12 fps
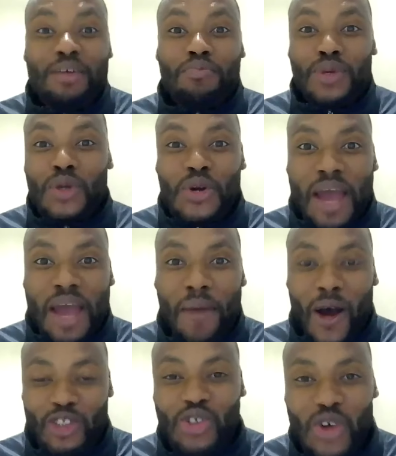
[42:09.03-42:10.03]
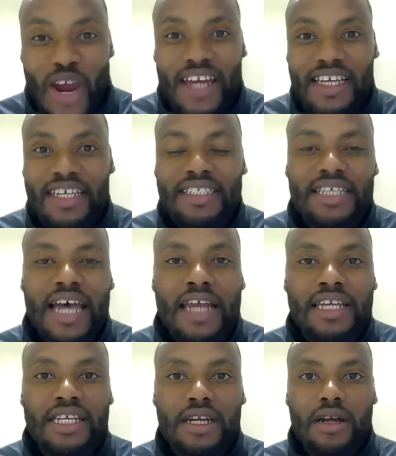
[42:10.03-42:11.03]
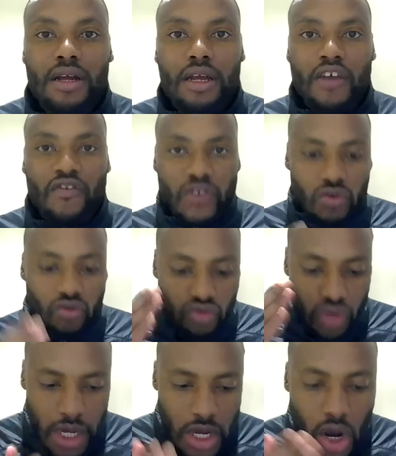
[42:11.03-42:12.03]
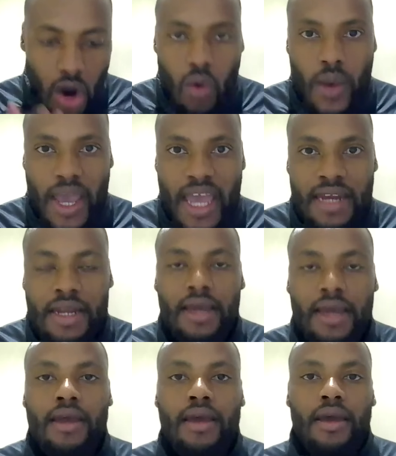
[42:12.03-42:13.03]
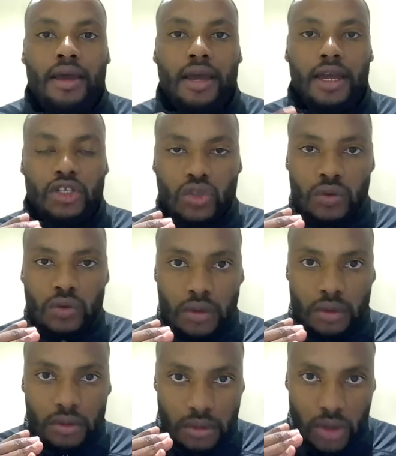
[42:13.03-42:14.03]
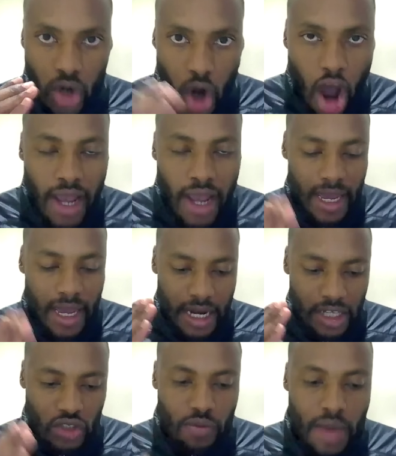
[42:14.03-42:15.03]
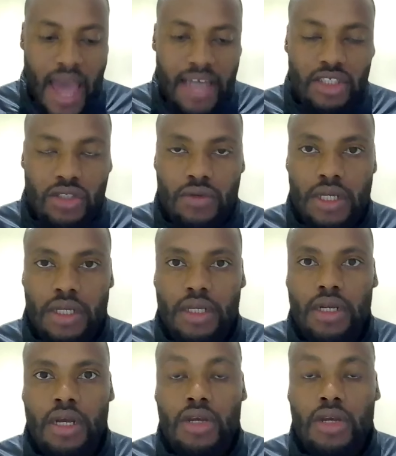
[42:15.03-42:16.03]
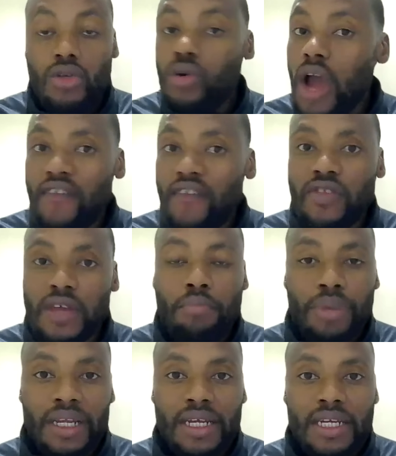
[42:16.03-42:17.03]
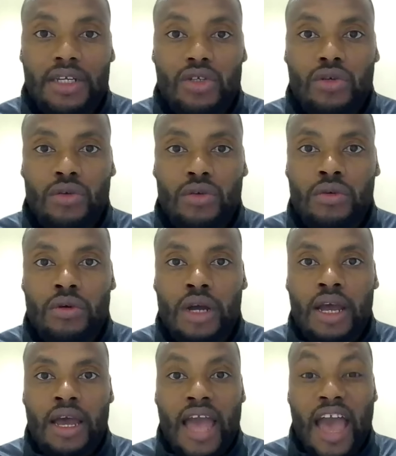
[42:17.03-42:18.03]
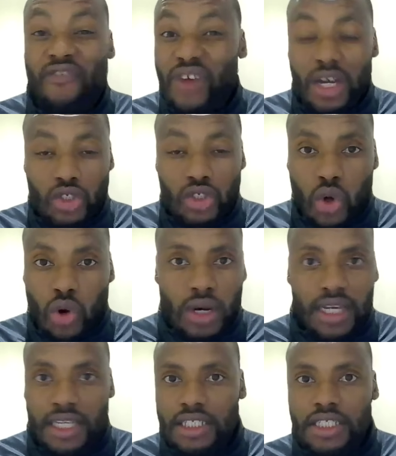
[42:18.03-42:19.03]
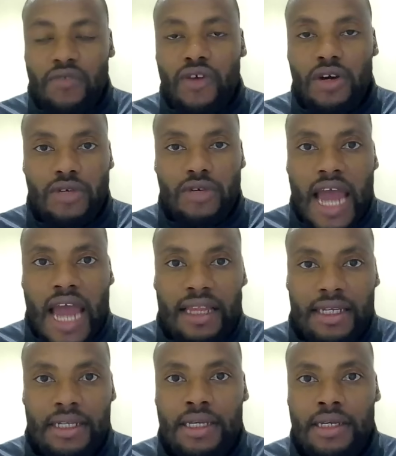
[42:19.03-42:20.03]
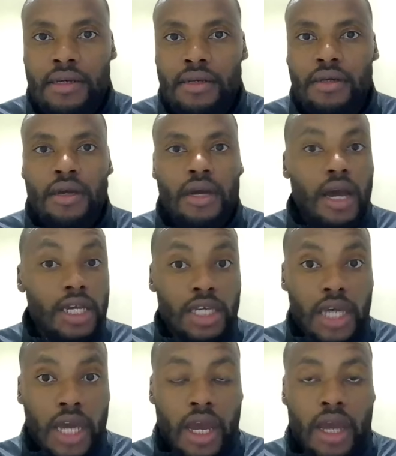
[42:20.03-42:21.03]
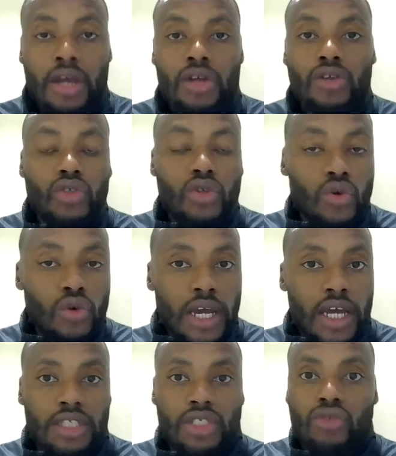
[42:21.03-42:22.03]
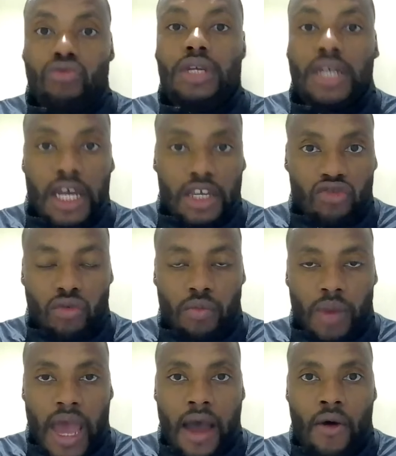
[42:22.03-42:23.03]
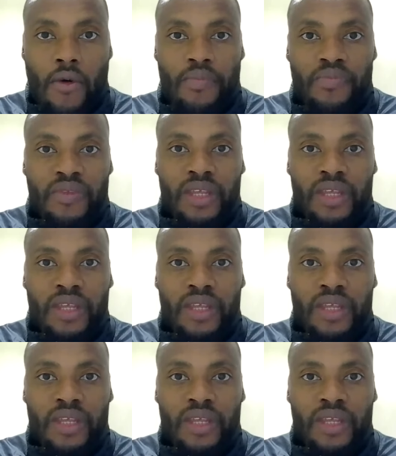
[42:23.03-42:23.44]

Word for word: the beauty about trading is that if you really go in and you lock in and you master it, you have the ability to have a totally different reality a year, two years, three years from now,